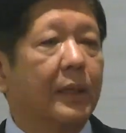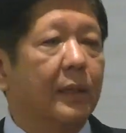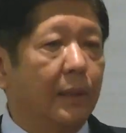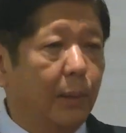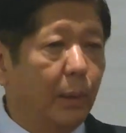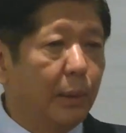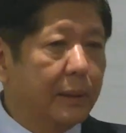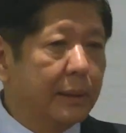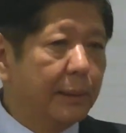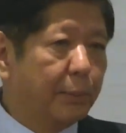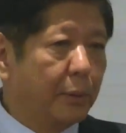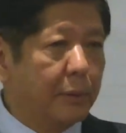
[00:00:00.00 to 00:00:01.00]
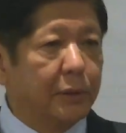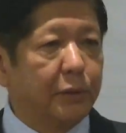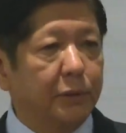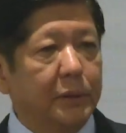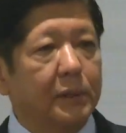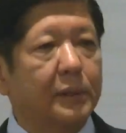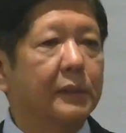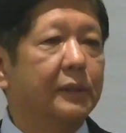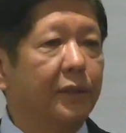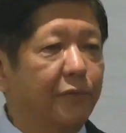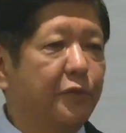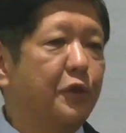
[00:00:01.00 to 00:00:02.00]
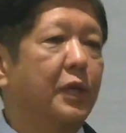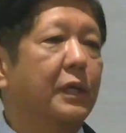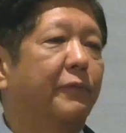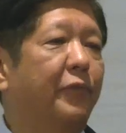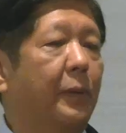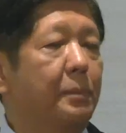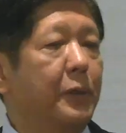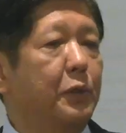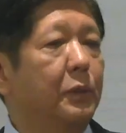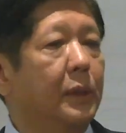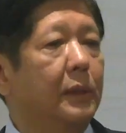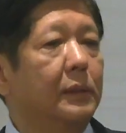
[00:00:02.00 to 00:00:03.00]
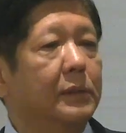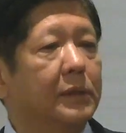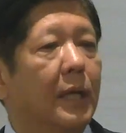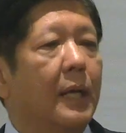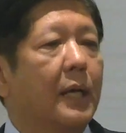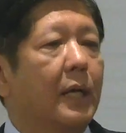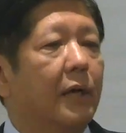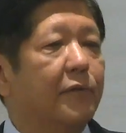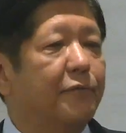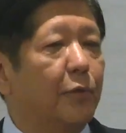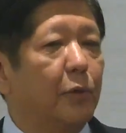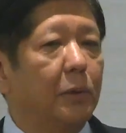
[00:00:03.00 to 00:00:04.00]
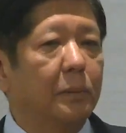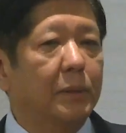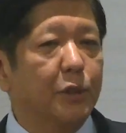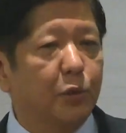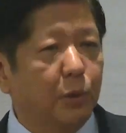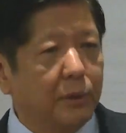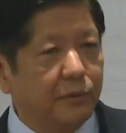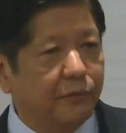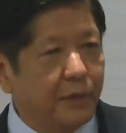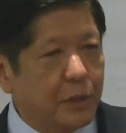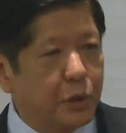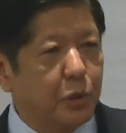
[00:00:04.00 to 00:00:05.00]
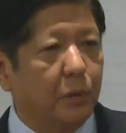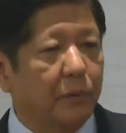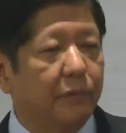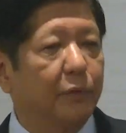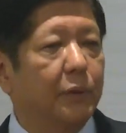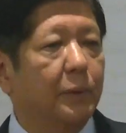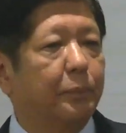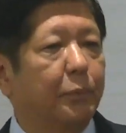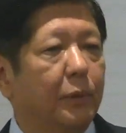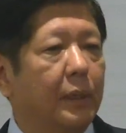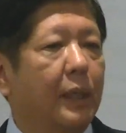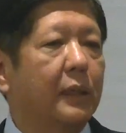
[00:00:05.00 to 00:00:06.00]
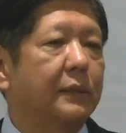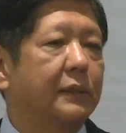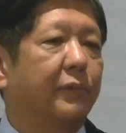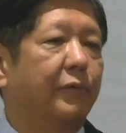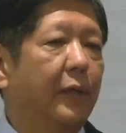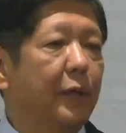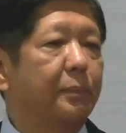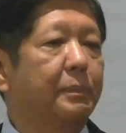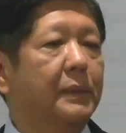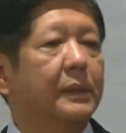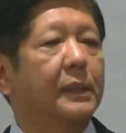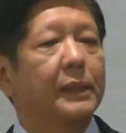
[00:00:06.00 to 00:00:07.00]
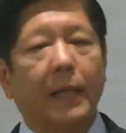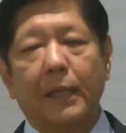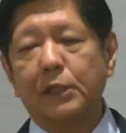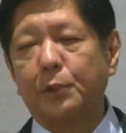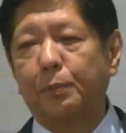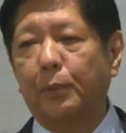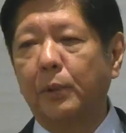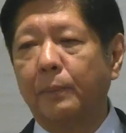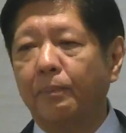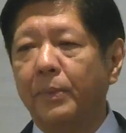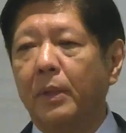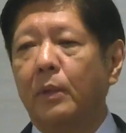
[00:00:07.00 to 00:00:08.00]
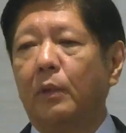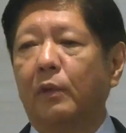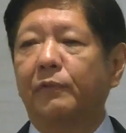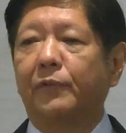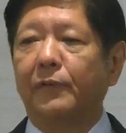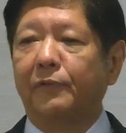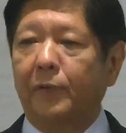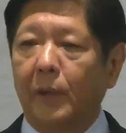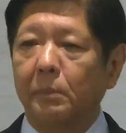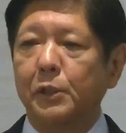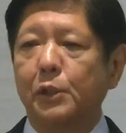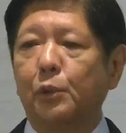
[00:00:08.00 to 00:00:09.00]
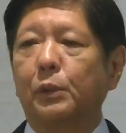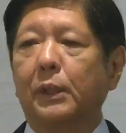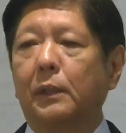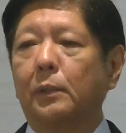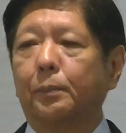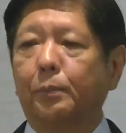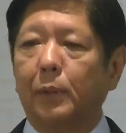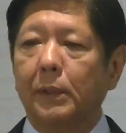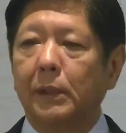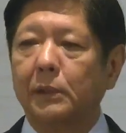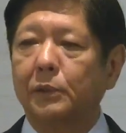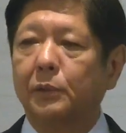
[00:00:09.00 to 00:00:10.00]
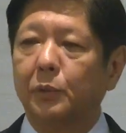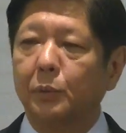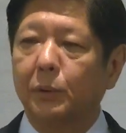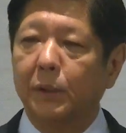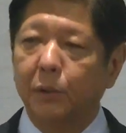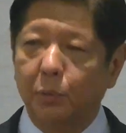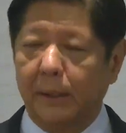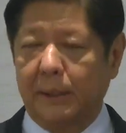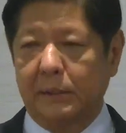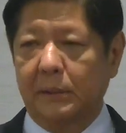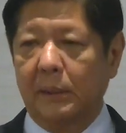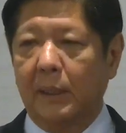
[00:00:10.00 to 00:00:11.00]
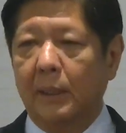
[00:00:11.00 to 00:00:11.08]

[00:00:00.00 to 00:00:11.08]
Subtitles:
Lloyd Laboratories and Diffgen Pharmaceuticals have formed a joint venture for the product development and export of pharmaceutical products to the U.S.